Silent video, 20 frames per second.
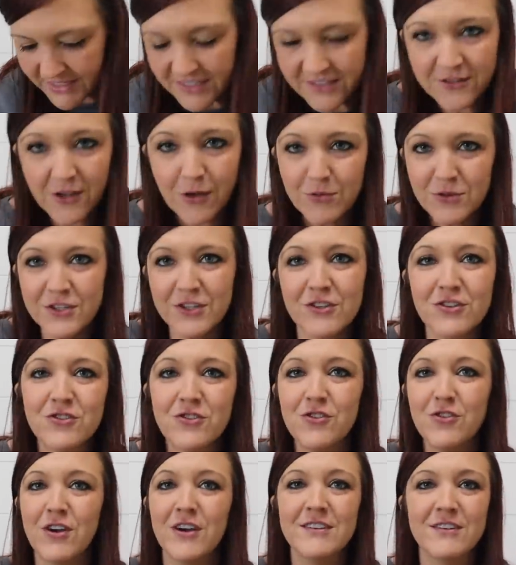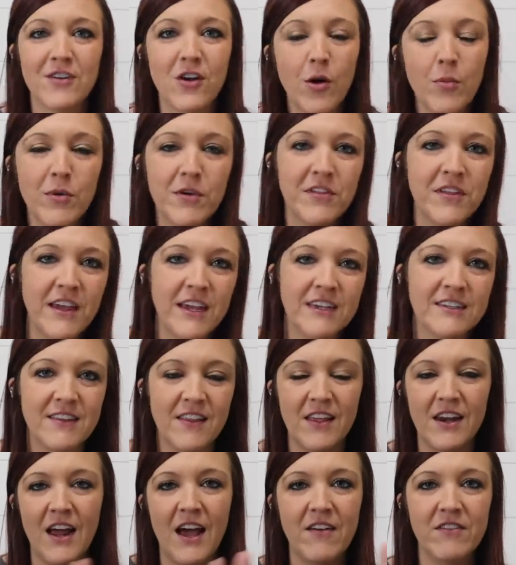So I'm just going to show you guys a couple things and
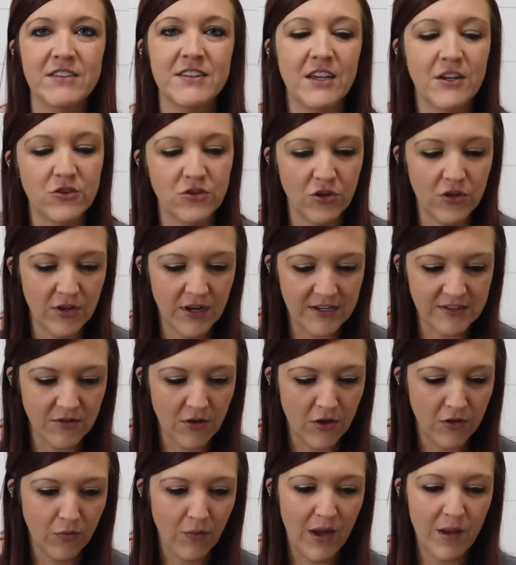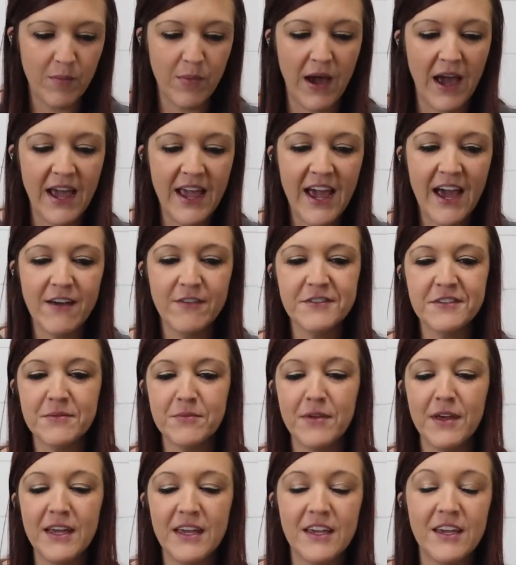then obviously I'll show you guys along the way. But I have some
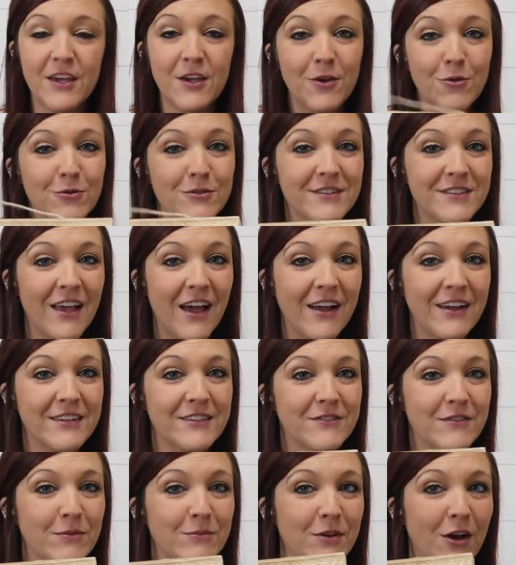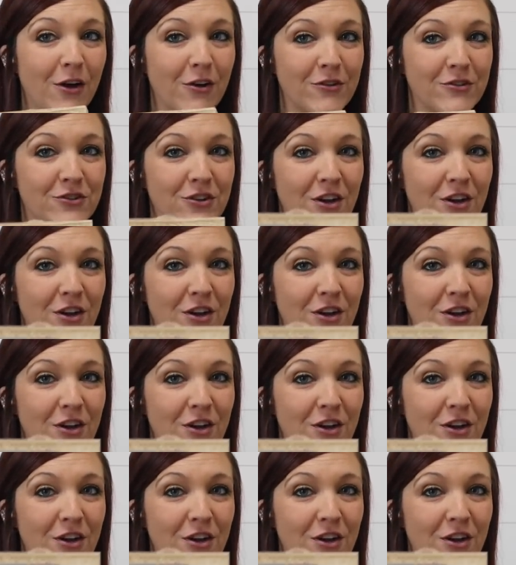like cute signs from Dollar